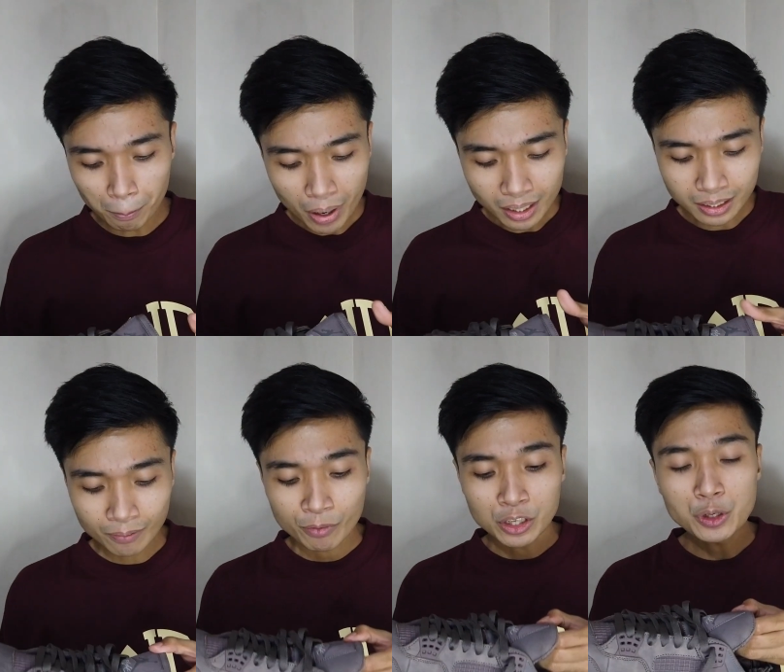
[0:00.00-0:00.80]
but
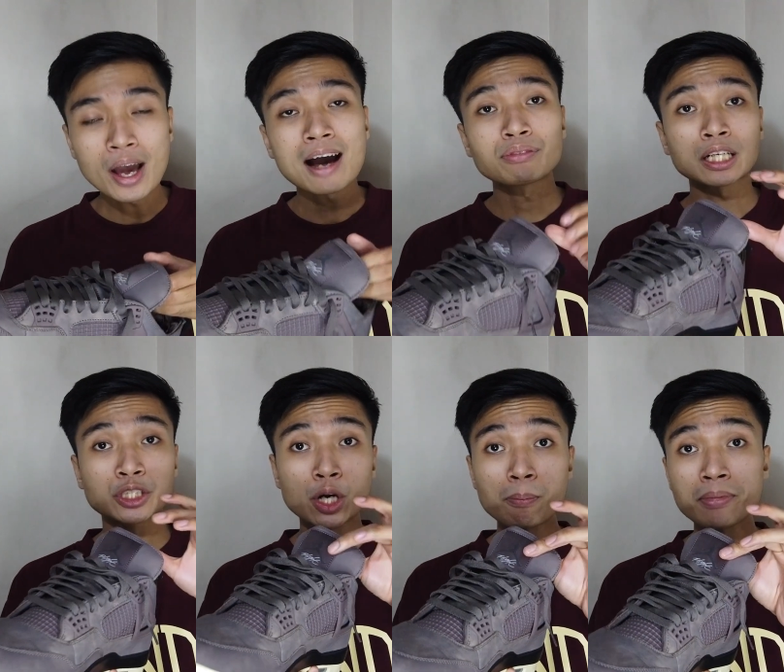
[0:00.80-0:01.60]
you have that
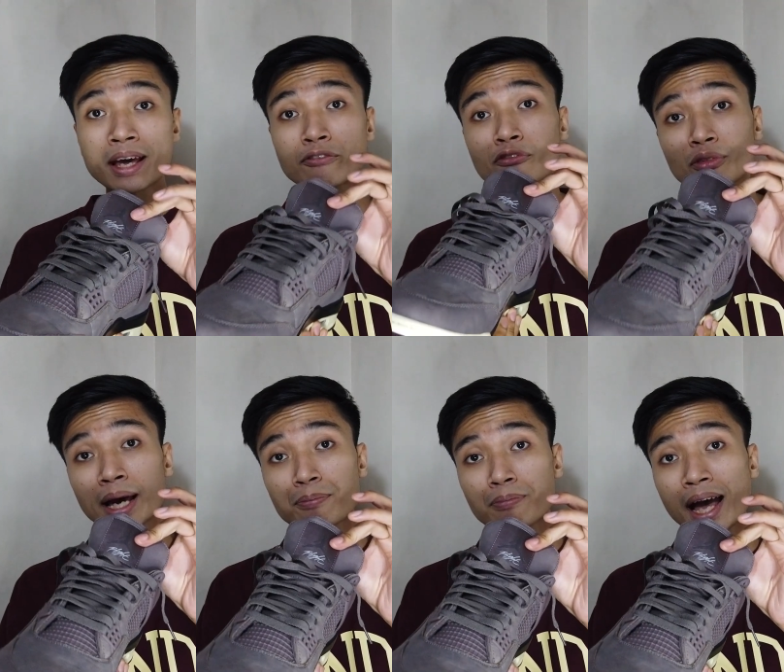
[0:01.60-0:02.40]
Jumpman flight